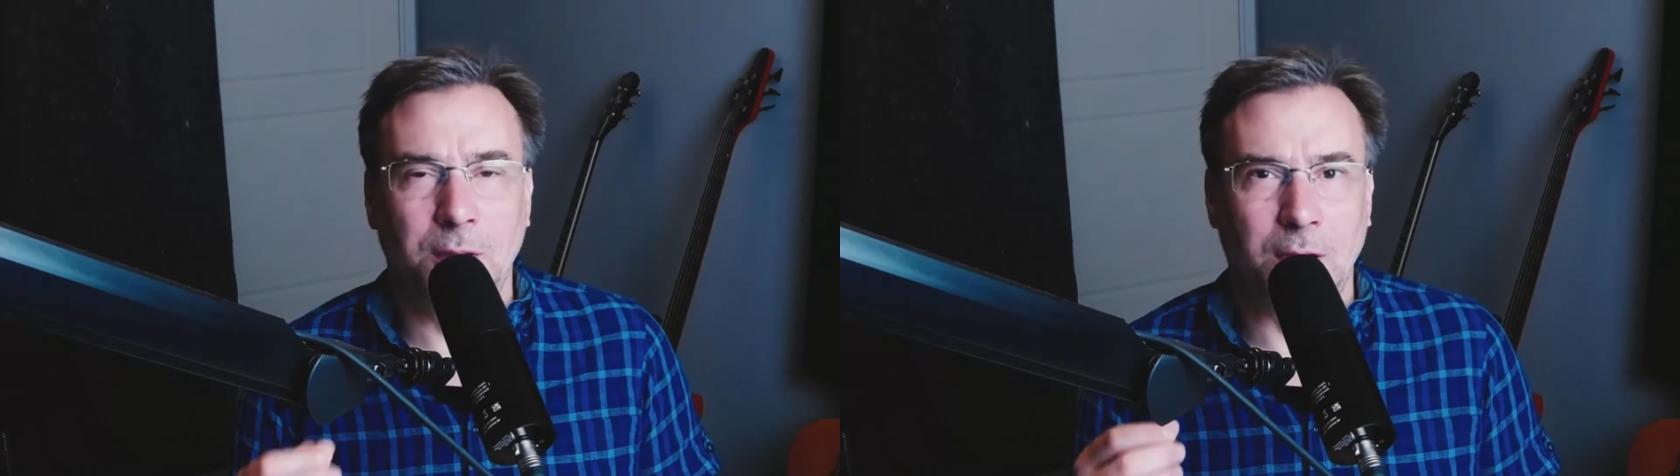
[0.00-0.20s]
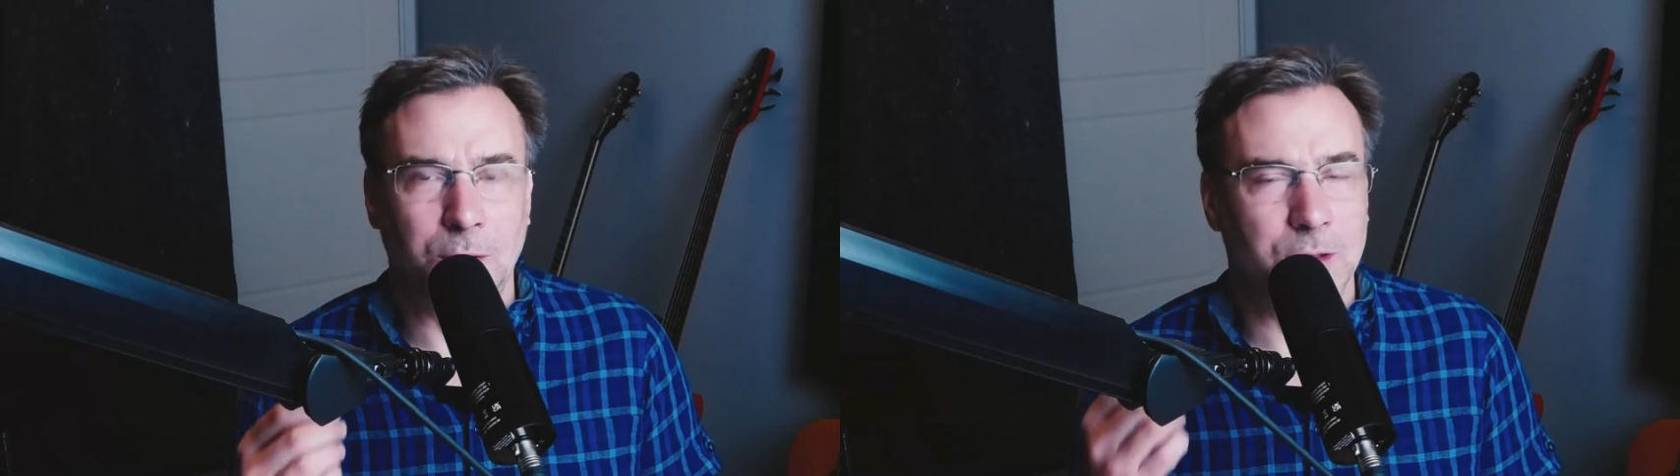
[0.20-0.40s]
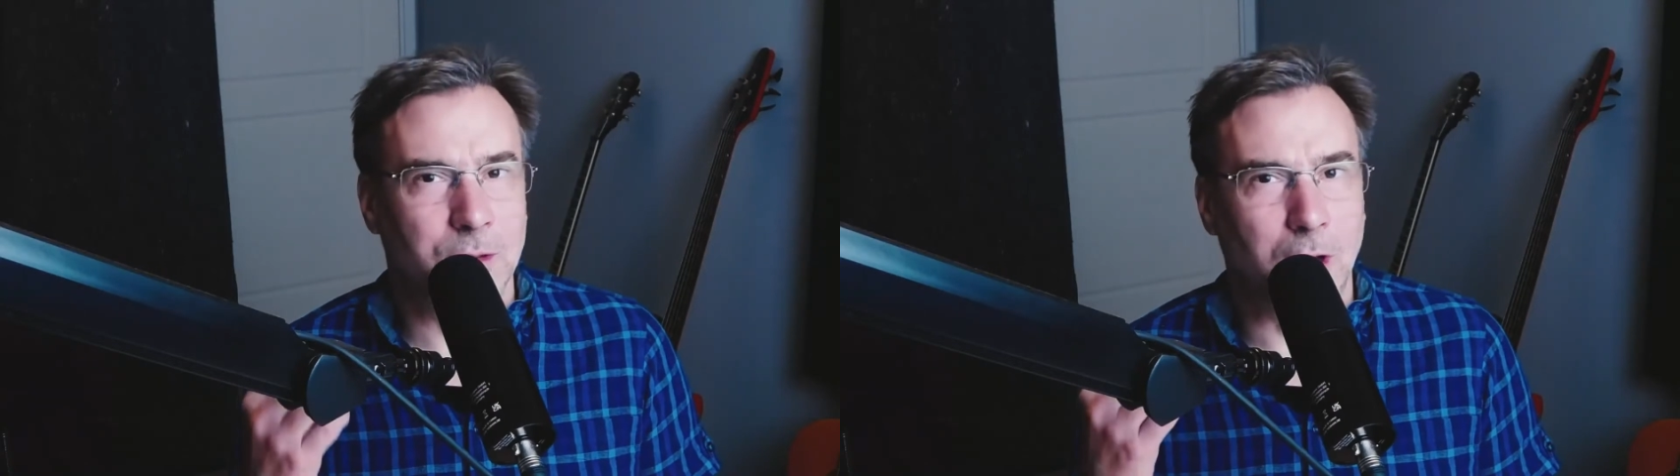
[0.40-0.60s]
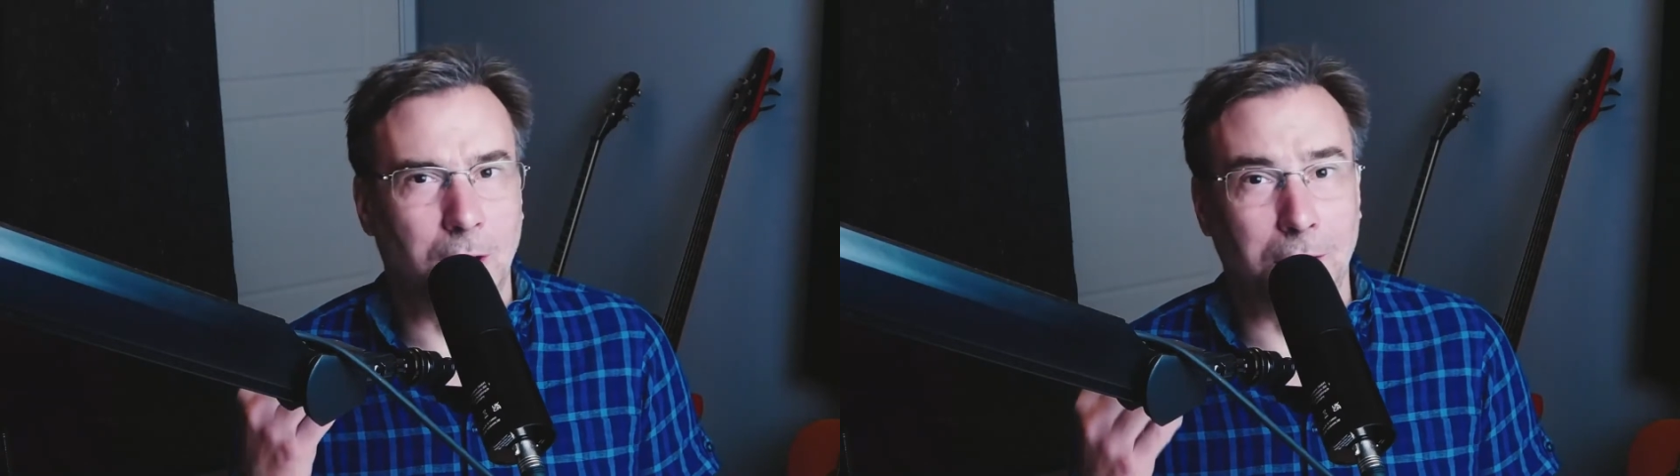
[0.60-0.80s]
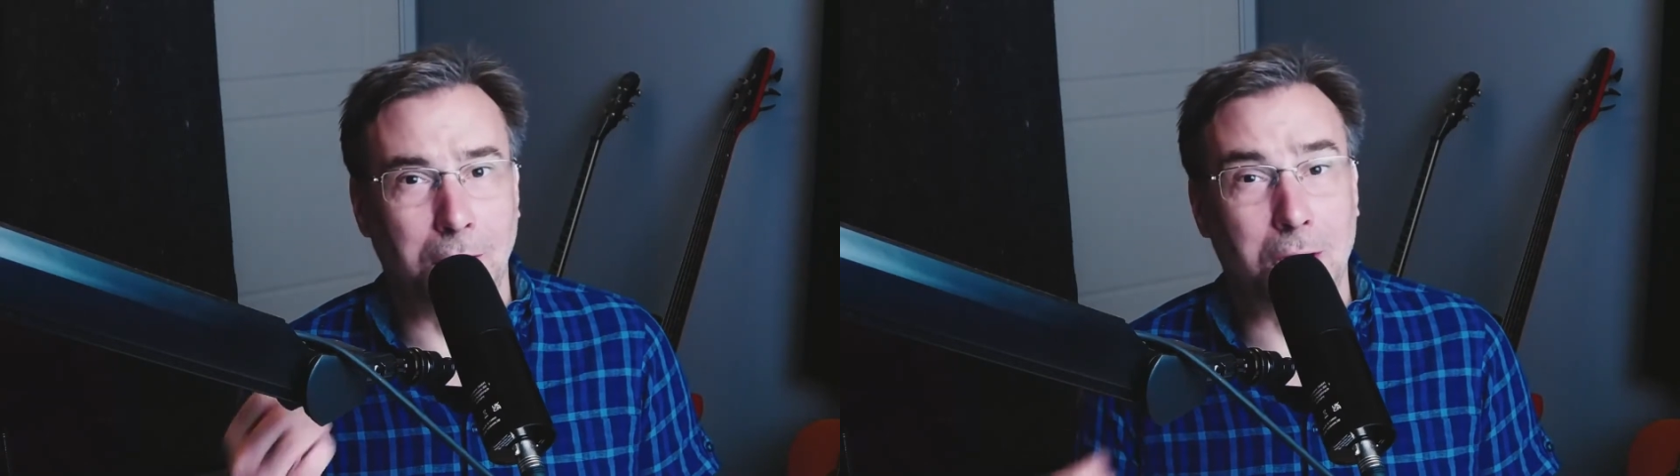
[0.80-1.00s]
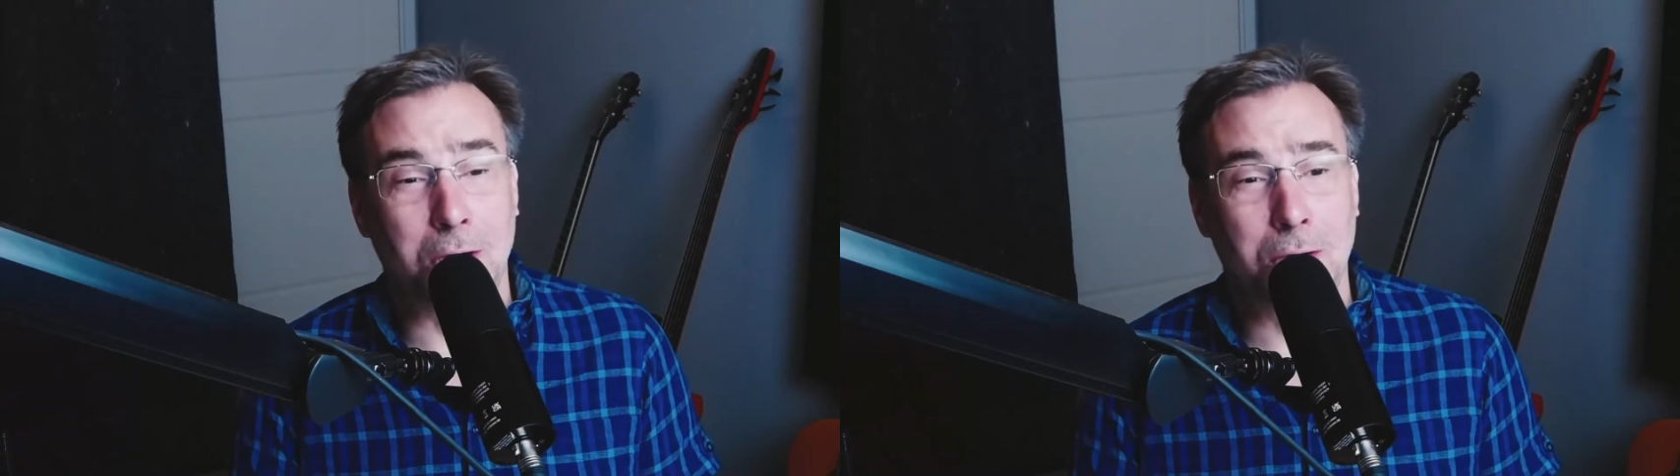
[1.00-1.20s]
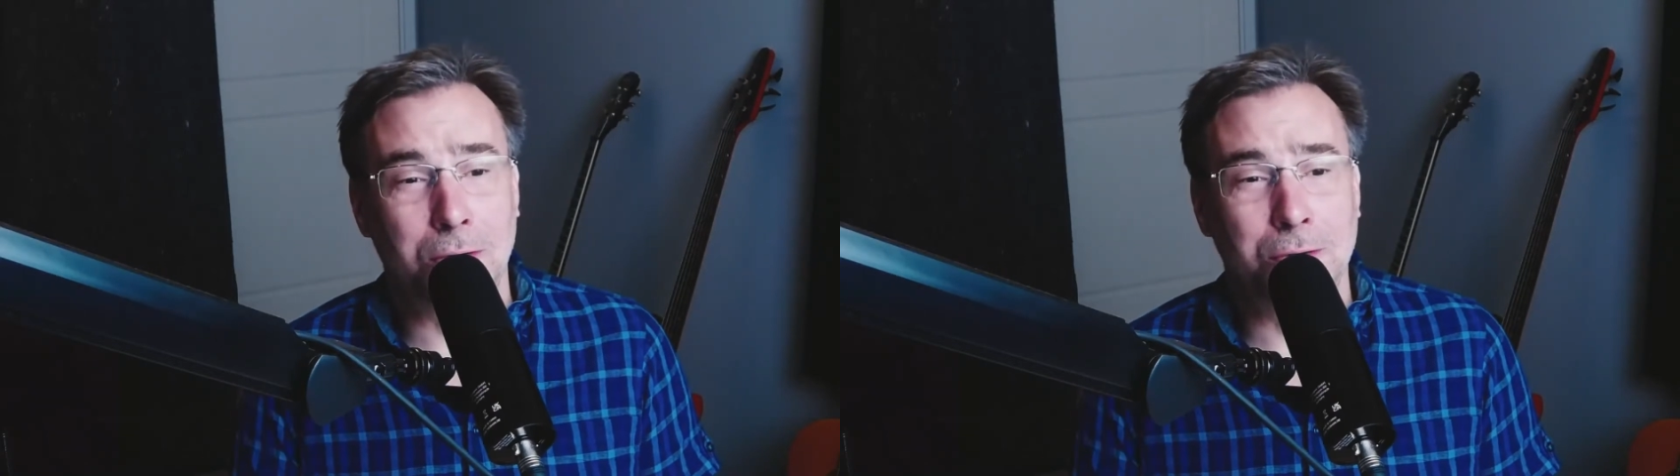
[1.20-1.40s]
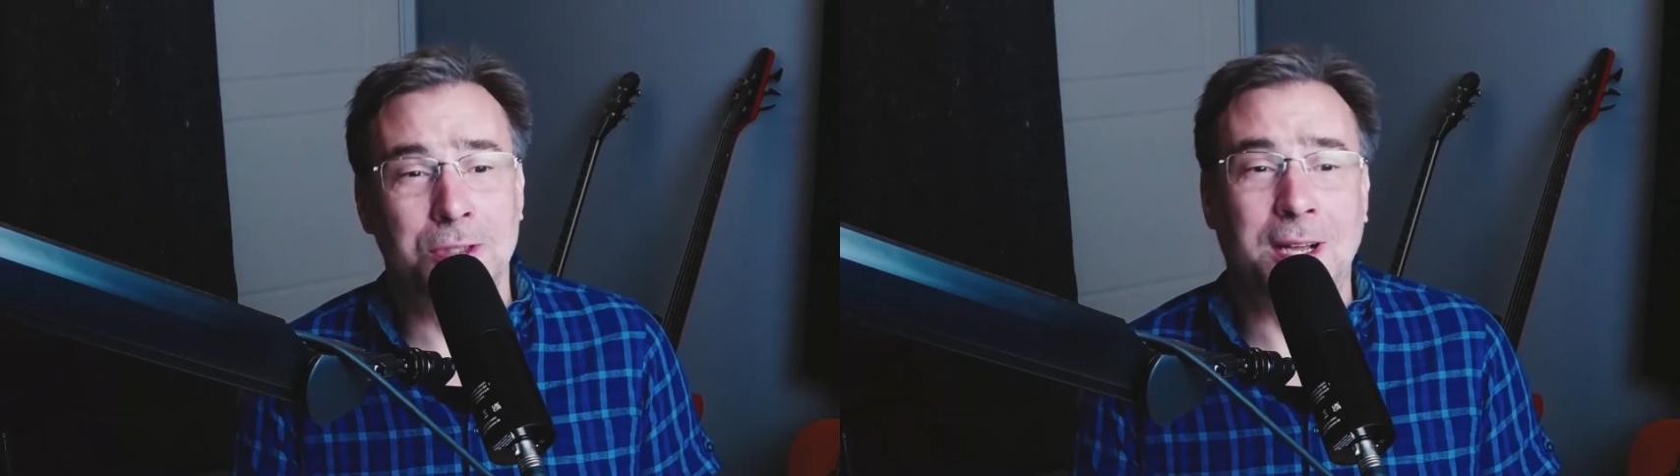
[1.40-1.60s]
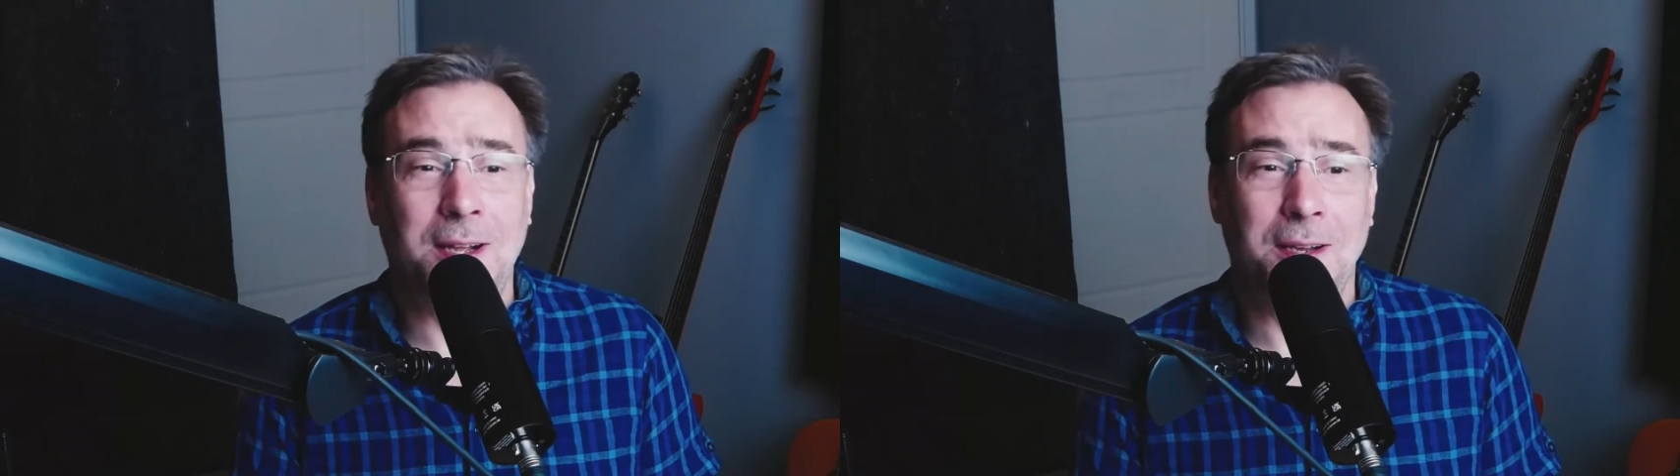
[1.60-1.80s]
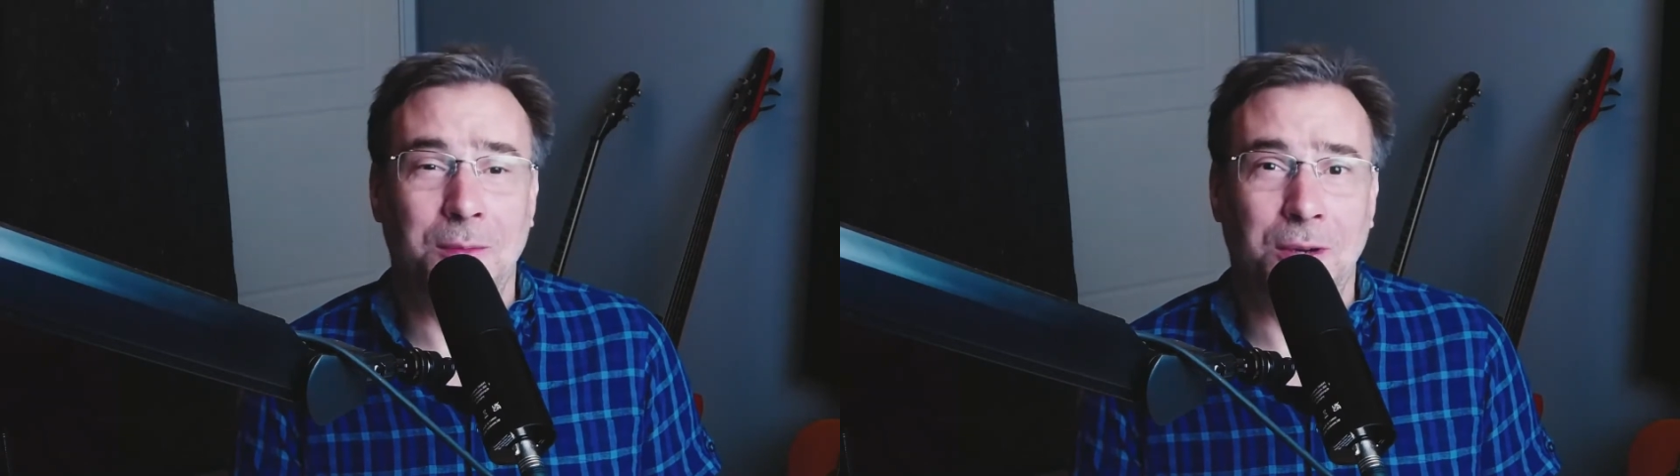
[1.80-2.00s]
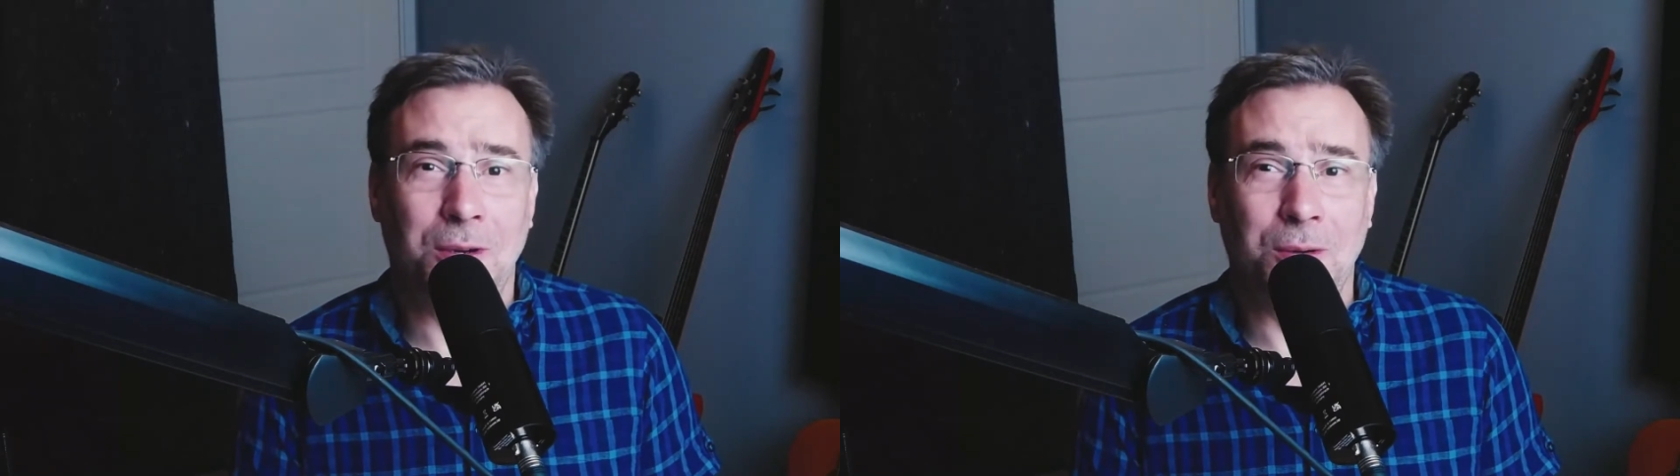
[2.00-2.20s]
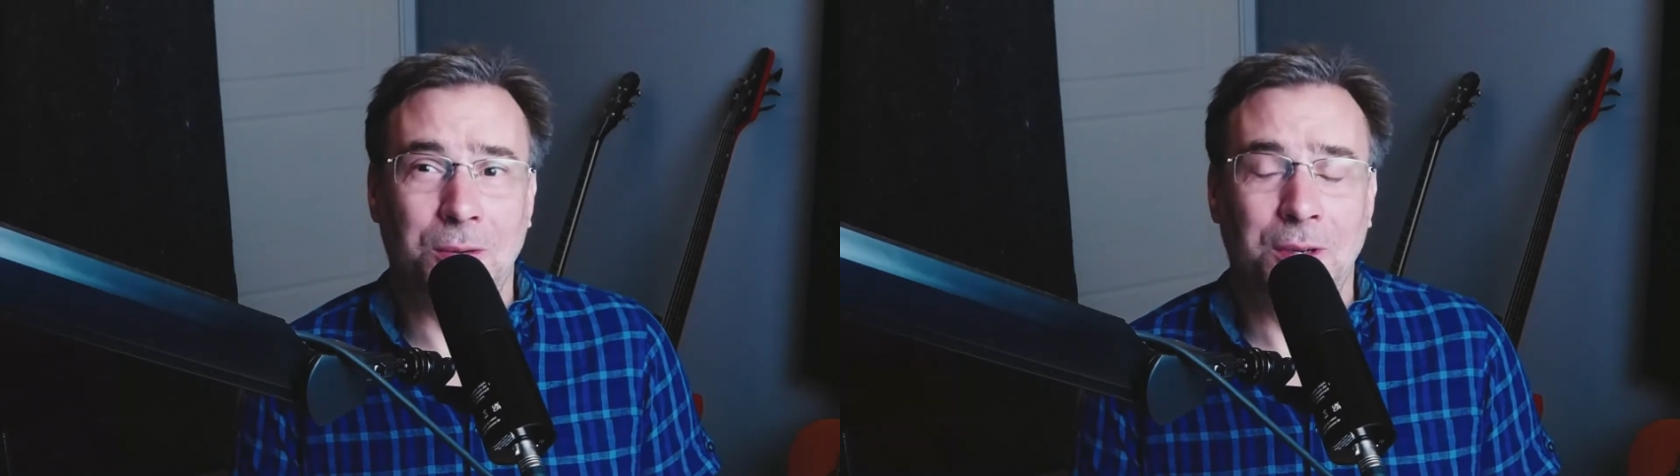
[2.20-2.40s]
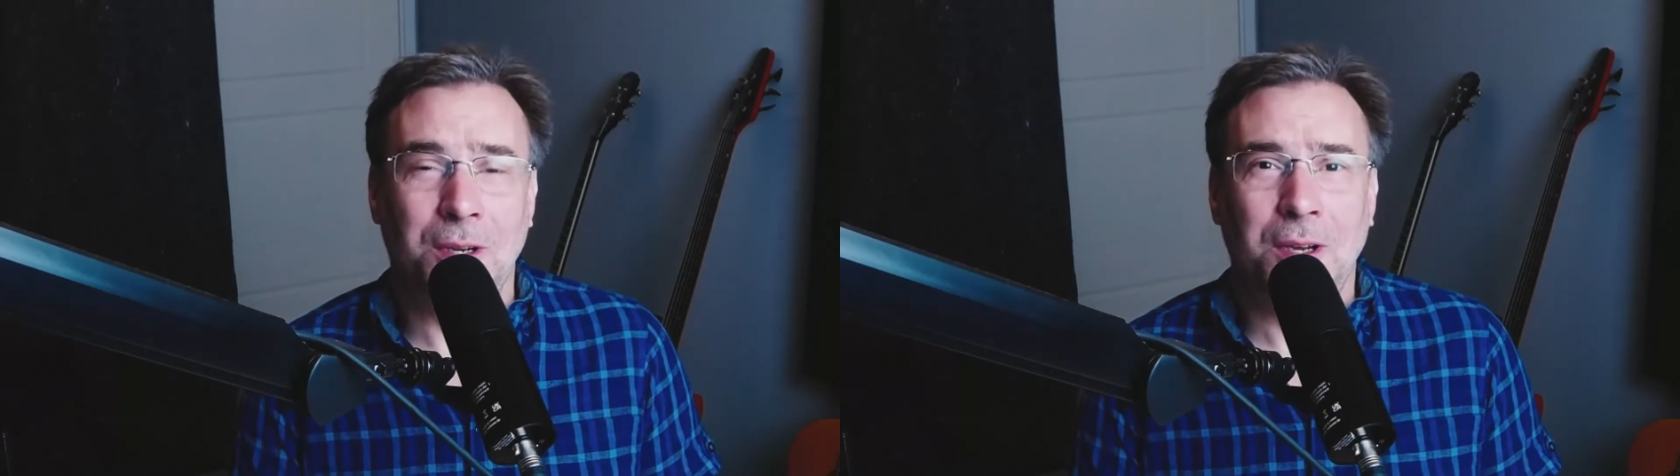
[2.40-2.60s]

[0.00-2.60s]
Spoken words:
I was a long time ago,